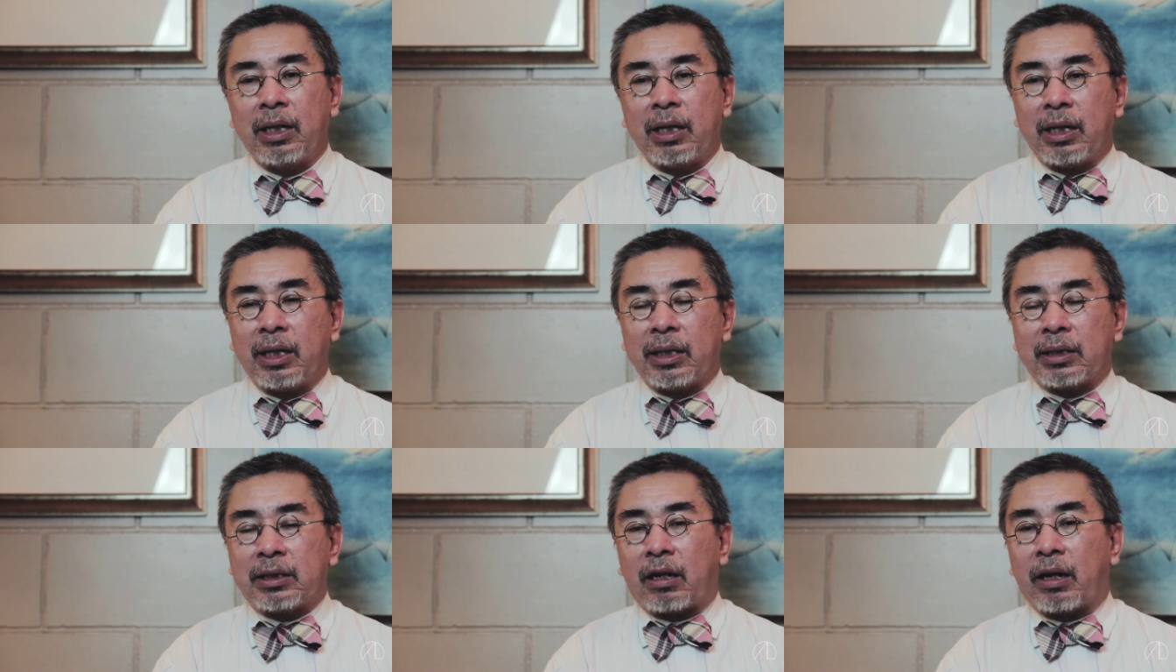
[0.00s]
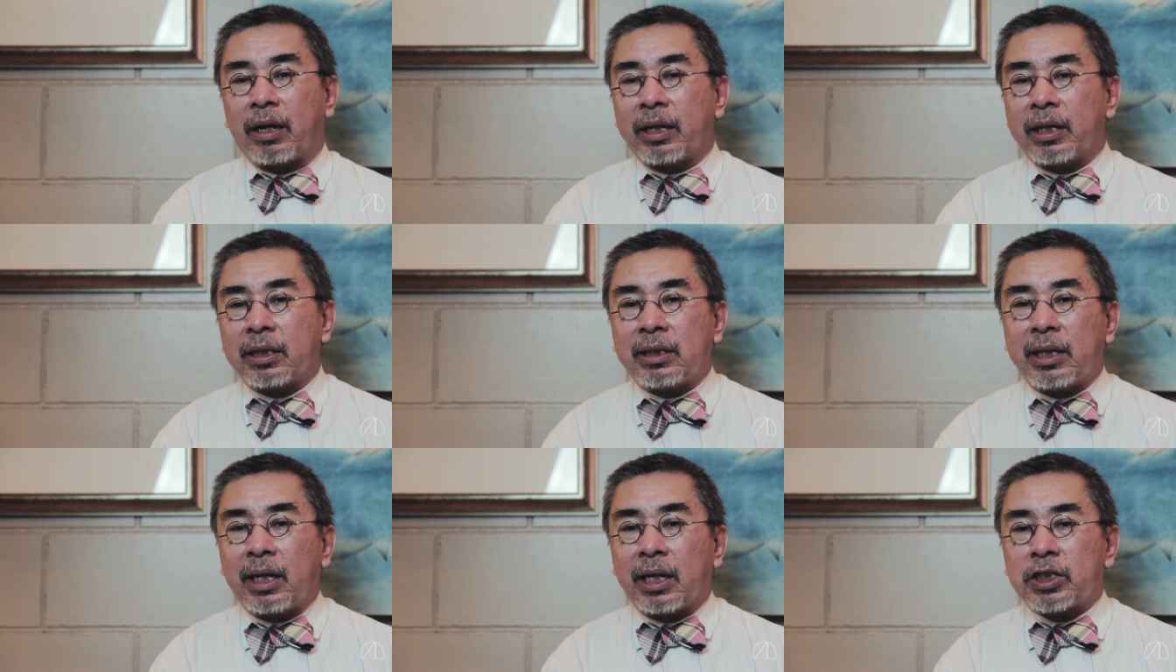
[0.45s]
Its
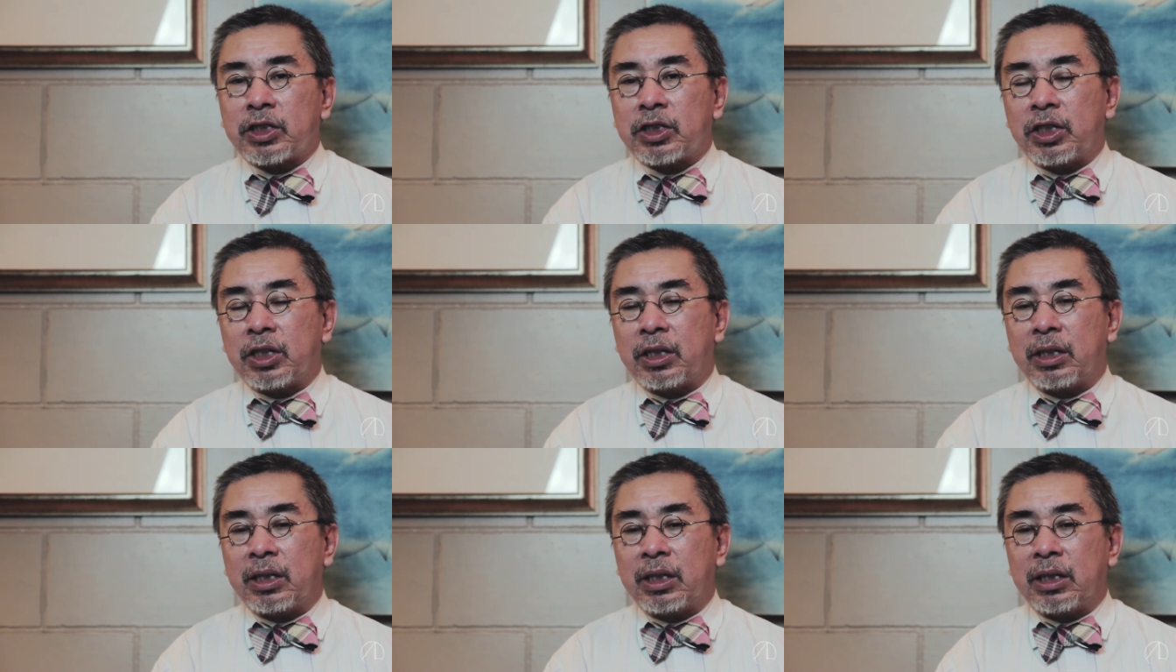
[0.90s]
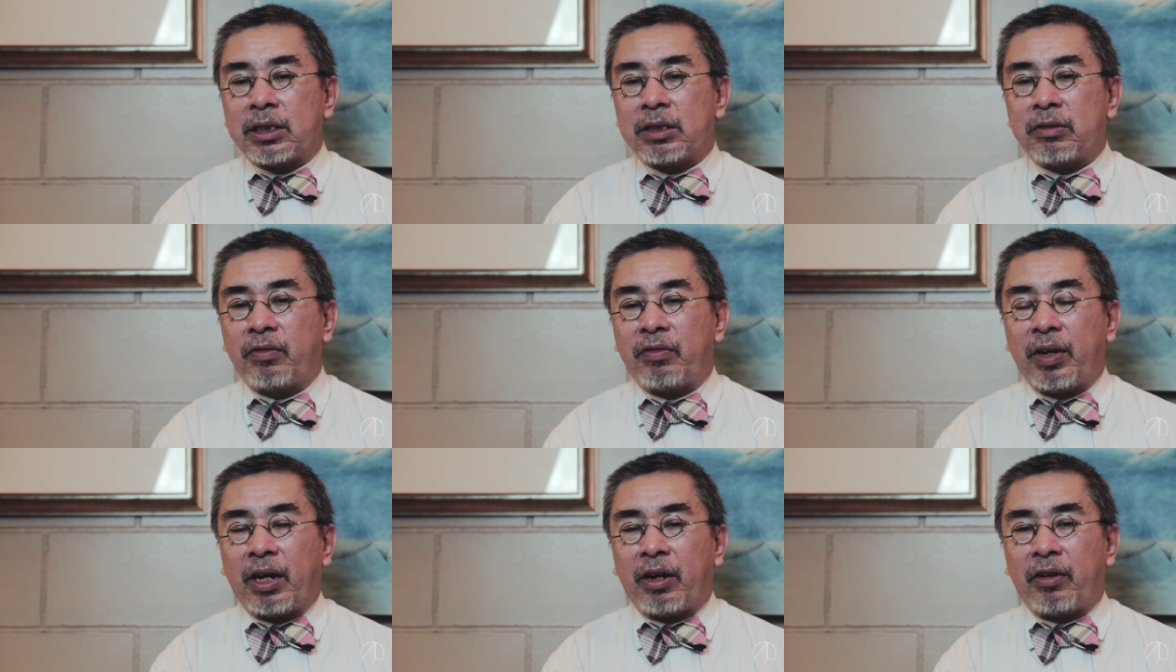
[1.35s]
architecture is
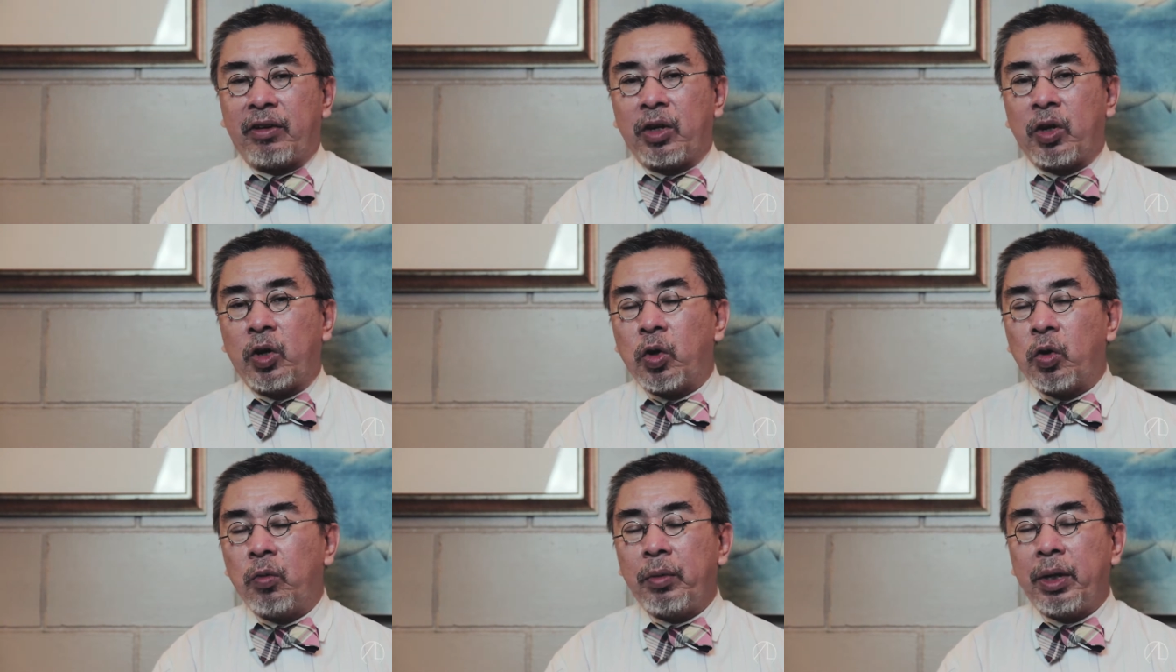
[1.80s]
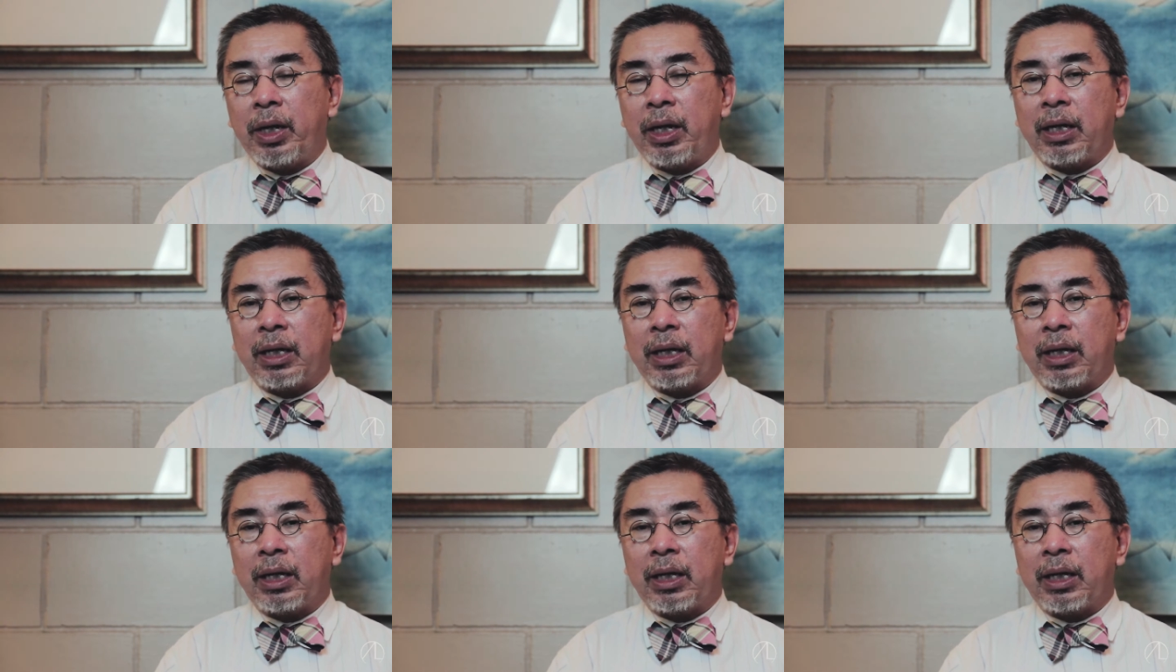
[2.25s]
very homey.